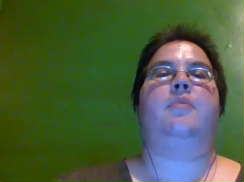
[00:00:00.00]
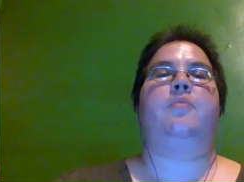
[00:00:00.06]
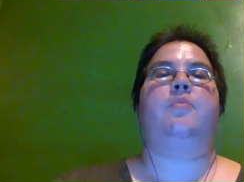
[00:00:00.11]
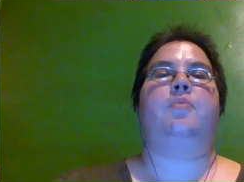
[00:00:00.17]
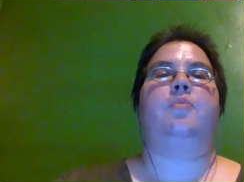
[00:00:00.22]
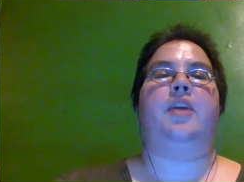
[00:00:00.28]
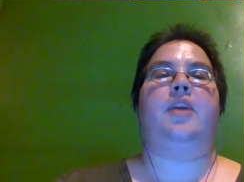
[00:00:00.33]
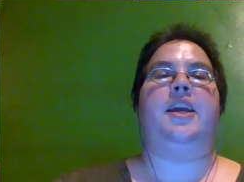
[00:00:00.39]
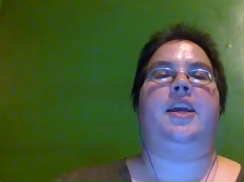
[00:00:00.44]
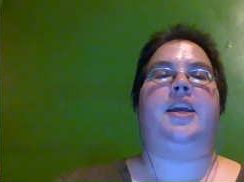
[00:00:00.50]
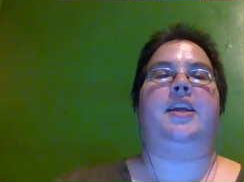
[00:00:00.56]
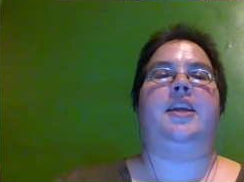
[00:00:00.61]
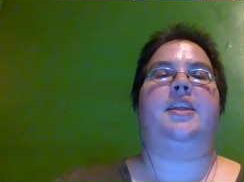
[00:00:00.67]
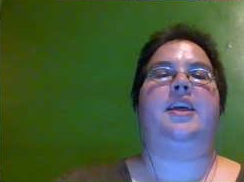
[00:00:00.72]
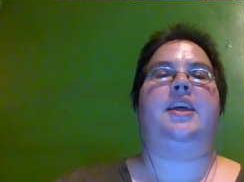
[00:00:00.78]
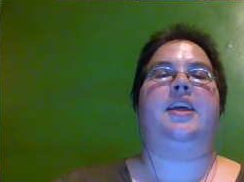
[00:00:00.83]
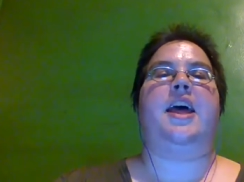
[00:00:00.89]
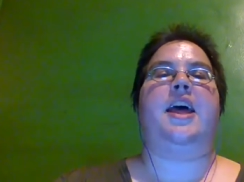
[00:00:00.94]

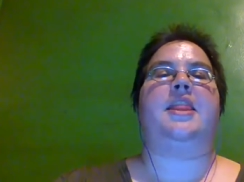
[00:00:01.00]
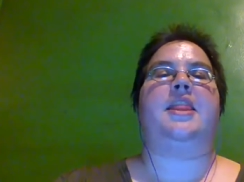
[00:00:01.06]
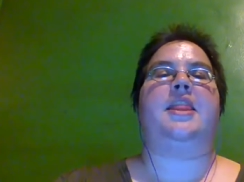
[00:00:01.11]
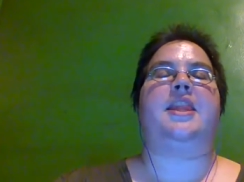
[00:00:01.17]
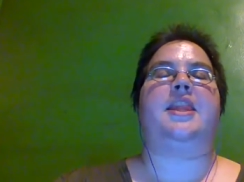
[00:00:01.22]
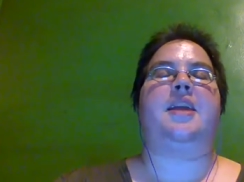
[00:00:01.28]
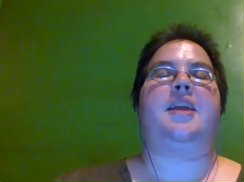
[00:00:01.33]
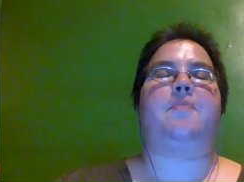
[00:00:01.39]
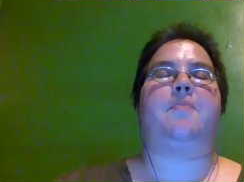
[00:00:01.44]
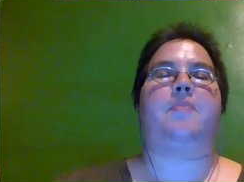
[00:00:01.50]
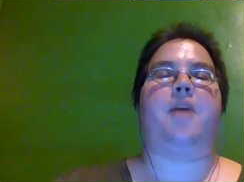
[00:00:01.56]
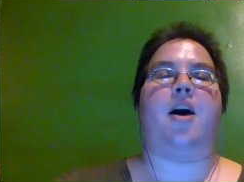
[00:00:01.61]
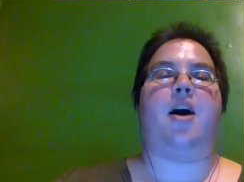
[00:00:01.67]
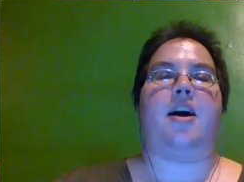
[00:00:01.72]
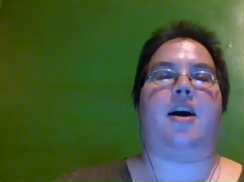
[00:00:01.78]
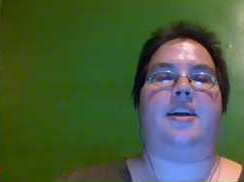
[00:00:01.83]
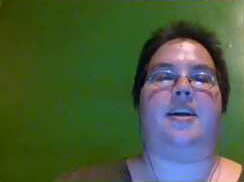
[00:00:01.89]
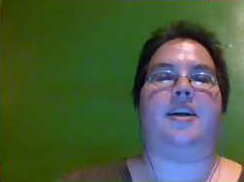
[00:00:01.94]
breathe, and think
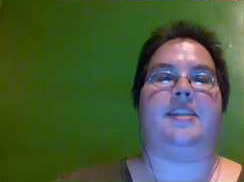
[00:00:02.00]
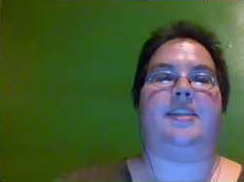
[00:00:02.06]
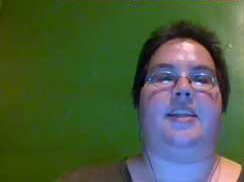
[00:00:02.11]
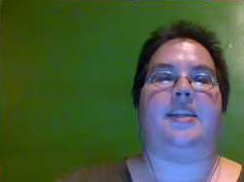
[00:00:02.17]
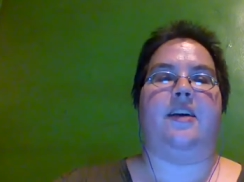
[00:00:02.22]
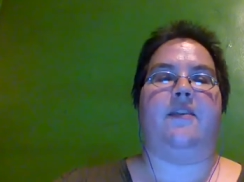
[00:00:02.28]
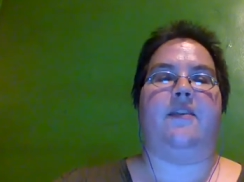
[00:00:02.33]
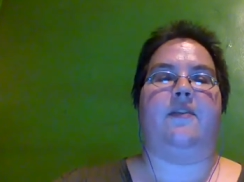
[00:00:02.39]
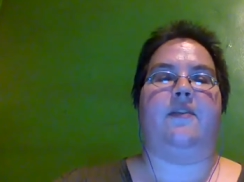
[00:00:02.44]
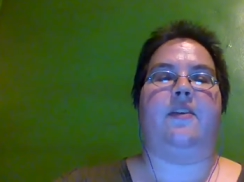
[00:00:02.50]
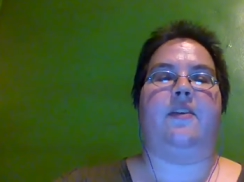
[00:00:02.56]
positive.